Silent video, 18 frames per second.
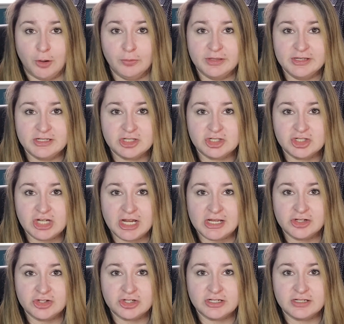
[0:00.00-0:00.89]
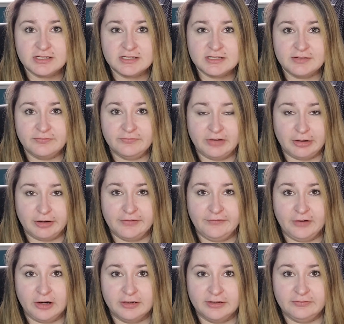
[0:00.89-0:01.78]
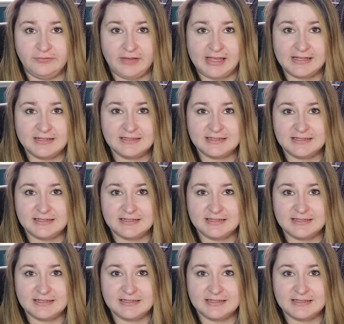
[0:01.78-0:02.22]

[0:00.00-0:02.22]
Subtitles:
these changes very far in advance.